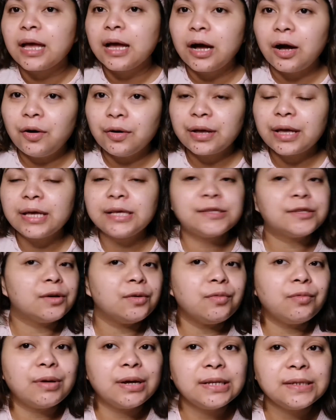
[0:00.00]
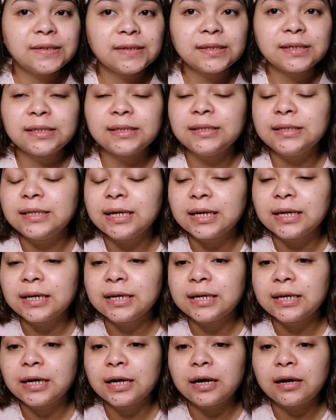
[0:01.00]
Okay, so once
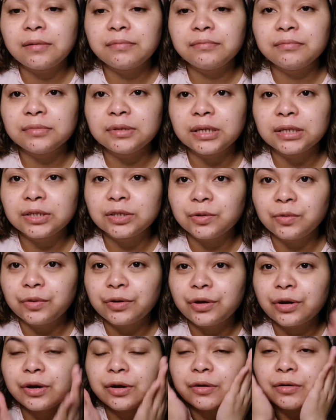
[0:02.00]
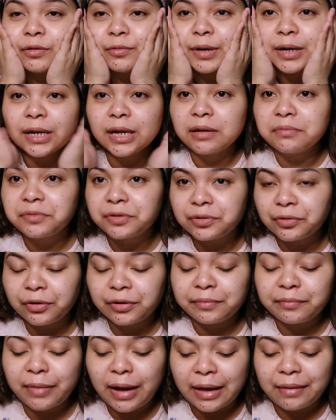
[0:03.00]
the toner already
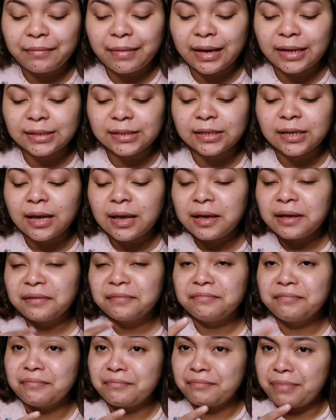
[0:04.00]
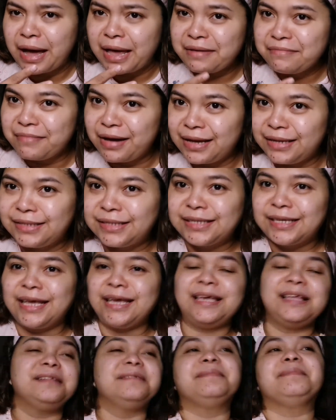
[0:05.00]
absorbed by my
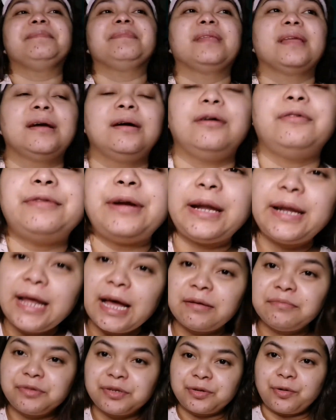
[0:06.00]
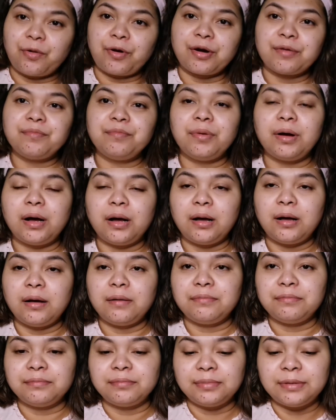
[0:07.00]
skin, already absorbed
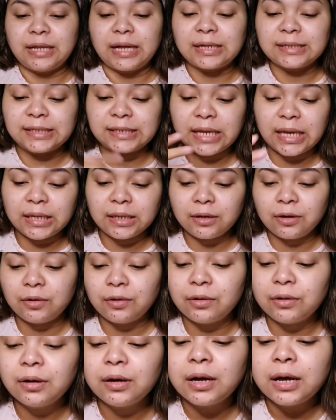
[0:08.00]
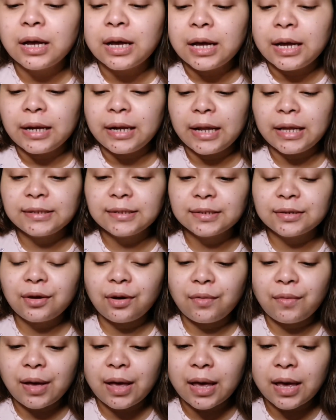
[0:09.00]
ng skin ko, let's
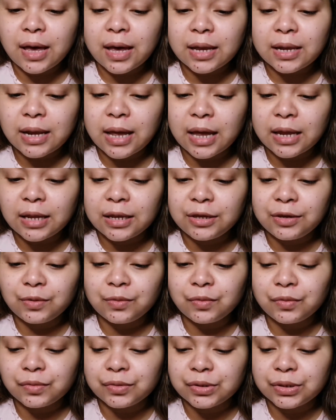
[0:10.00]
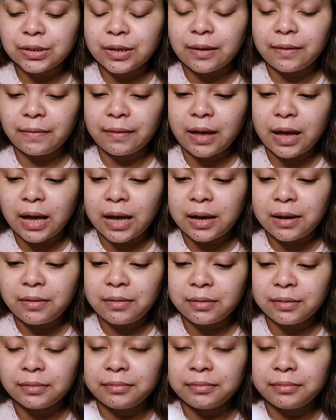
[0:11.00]
go ahead and use a